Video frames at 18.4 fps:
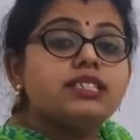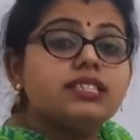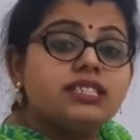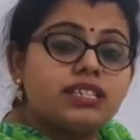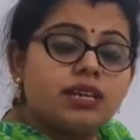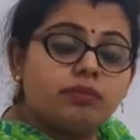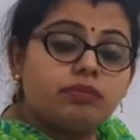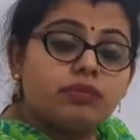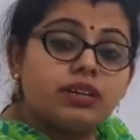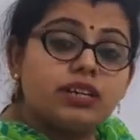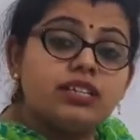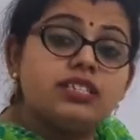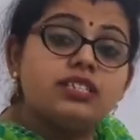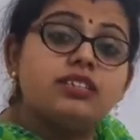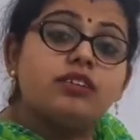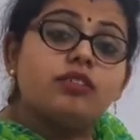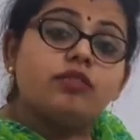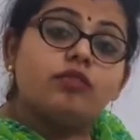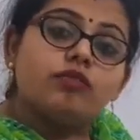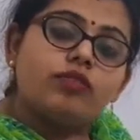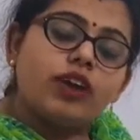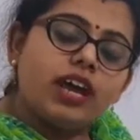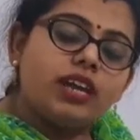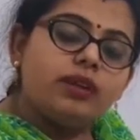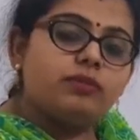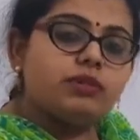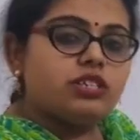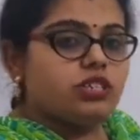chapter is
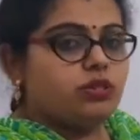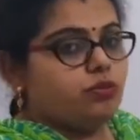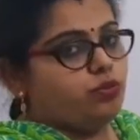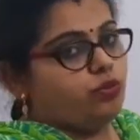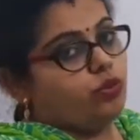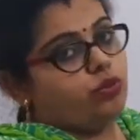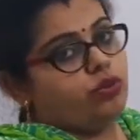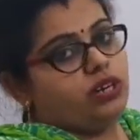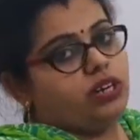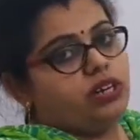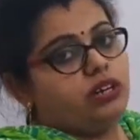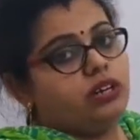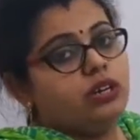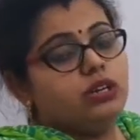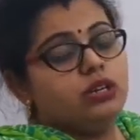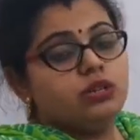very much important.